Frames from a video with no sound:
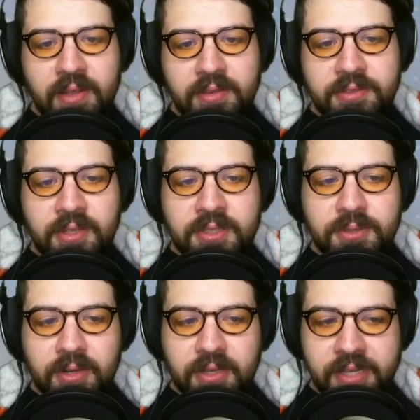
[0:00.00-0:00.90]
There's
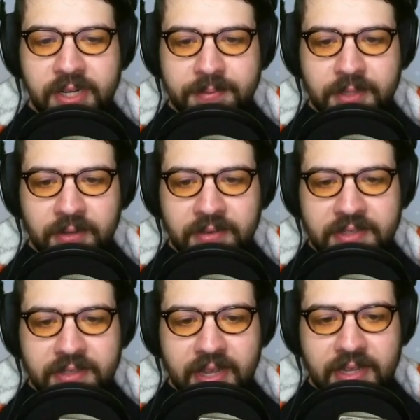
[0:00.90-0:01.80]
also a cleanup service
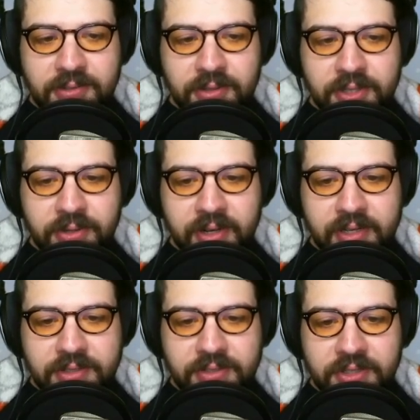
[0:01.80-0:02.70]
in case you are doing
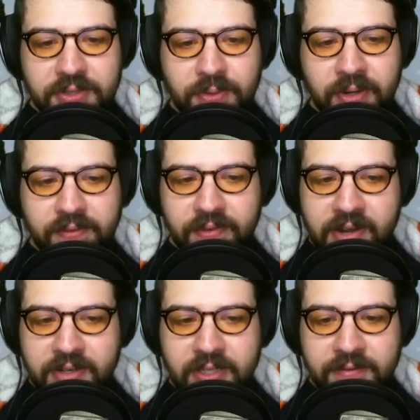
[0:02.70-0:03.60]
construction work and find
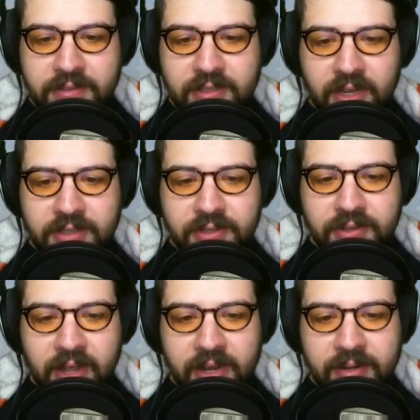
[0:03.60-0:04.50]
yourself stuck due
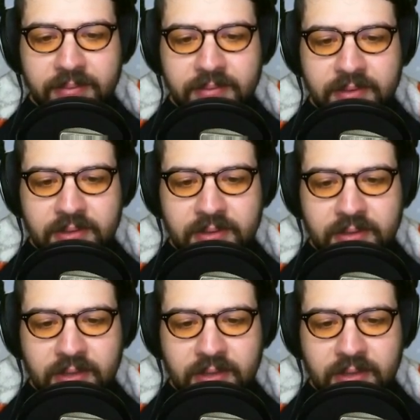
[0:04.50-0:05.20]
to items